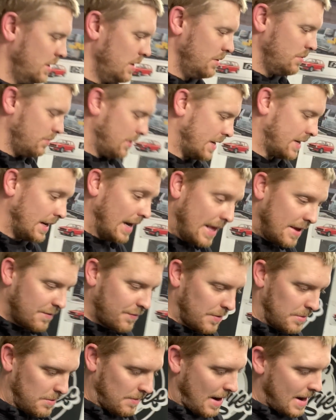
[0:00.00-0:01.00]
we had a leak
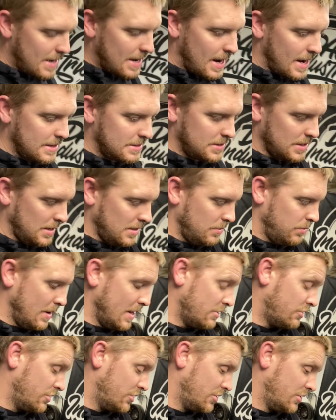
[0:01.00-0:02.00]
from the radiator,
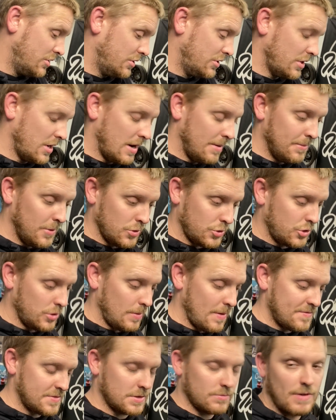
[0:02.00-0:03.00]
which I'm not sure
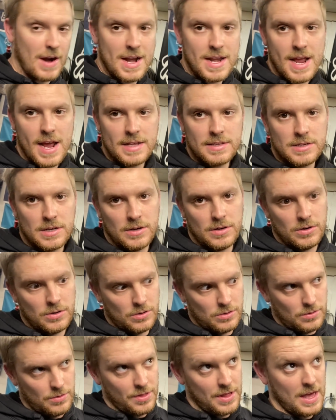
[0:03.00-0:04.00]
whether it's the radiator
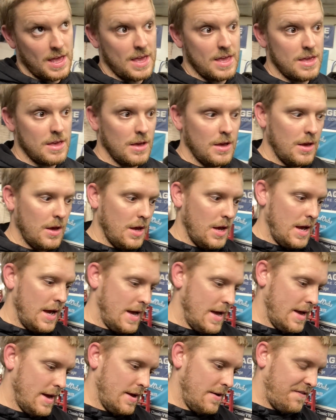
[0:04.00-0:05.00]
or the
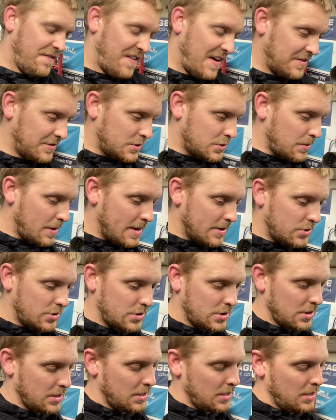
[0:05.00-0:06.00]
fan
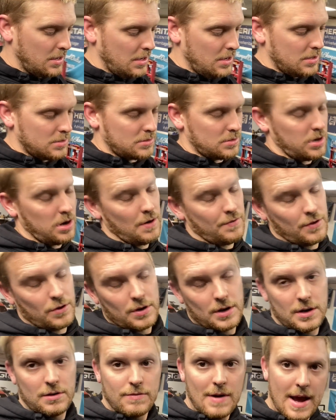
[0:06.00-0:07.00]
switch. So I've
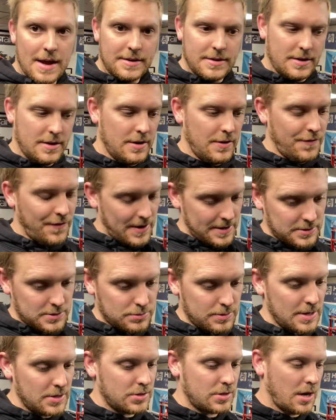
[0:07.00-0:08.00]
ordered a rad and a fan
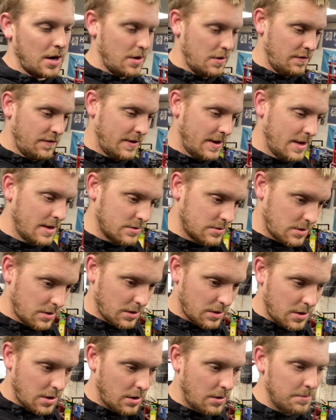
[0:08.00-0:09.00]
switch that hopefully is going
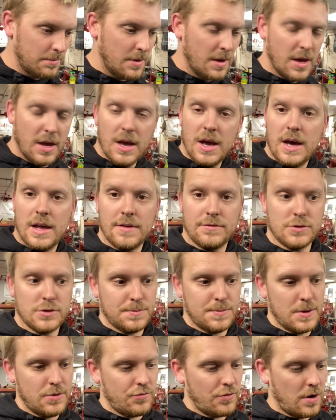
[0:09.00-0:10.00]
to come. And I've
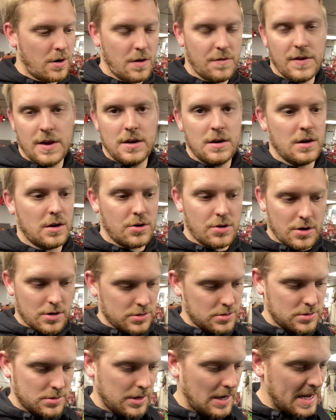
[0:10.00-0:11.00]
just been driving
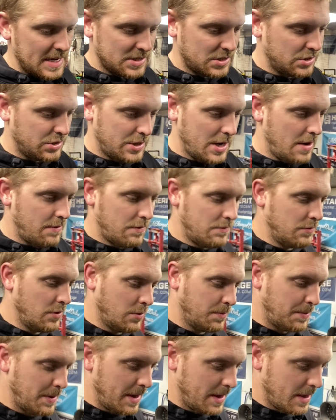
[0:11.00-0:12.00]
across Leicestershire and
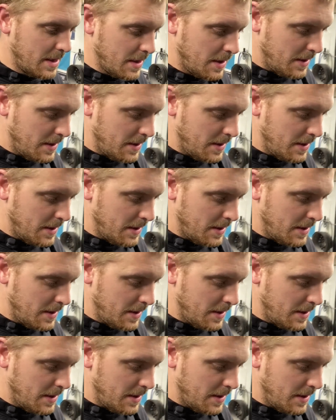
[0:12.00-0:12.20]
Rugby,